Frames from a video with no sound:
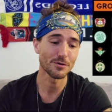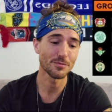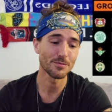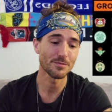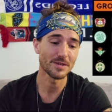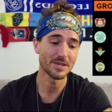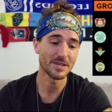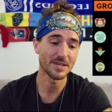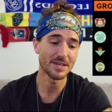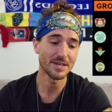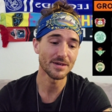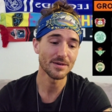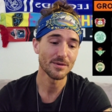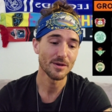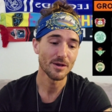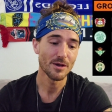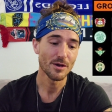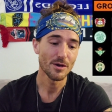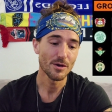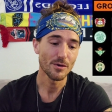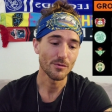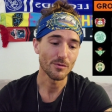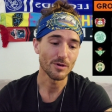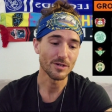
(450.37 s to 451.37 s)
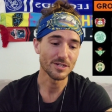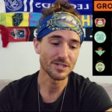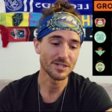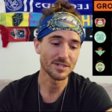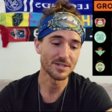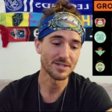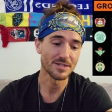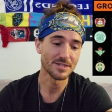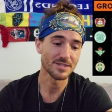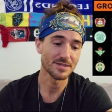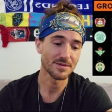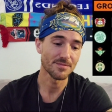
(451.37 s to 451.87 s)
Group D, which
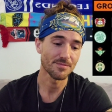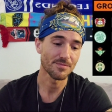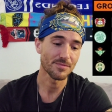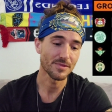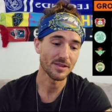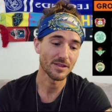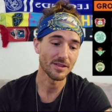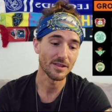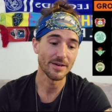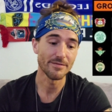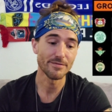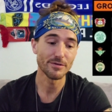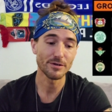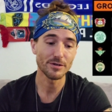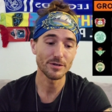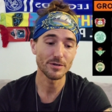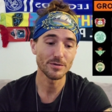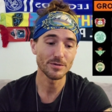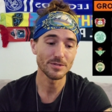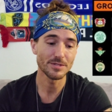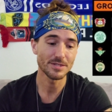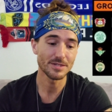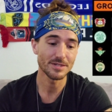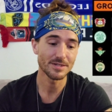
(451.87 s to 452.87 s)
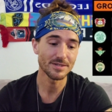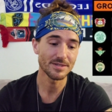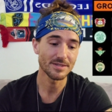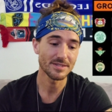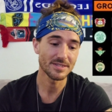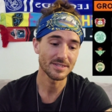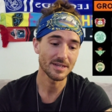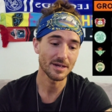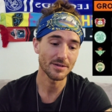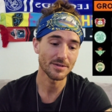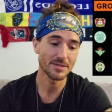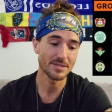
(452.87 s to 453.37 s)
is Leverkusen,
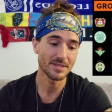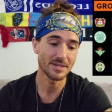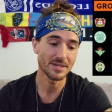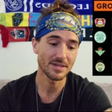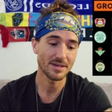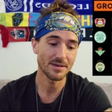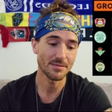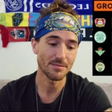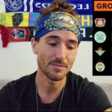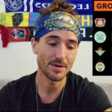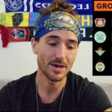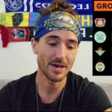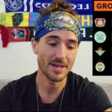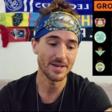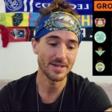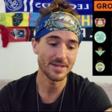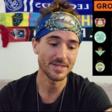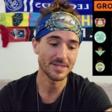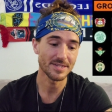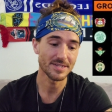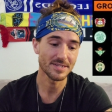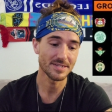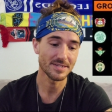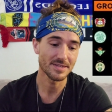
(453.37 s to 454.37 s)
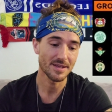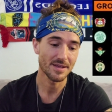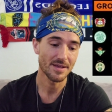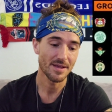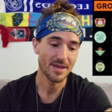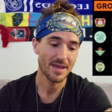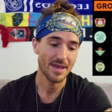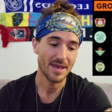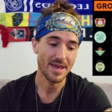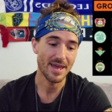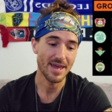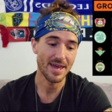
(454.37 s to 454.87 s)
Celtic, Betis,
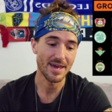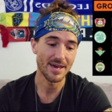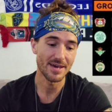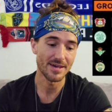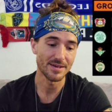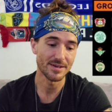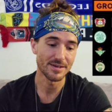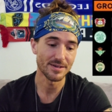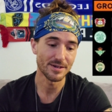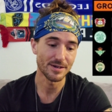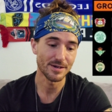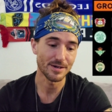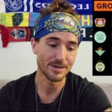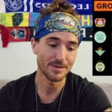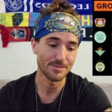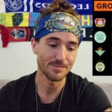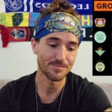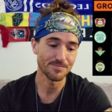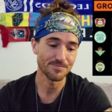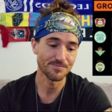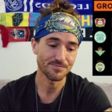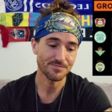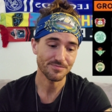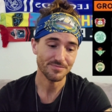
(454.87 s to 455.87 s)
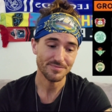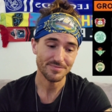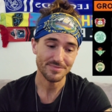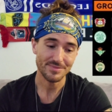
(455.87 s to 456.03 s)
and um,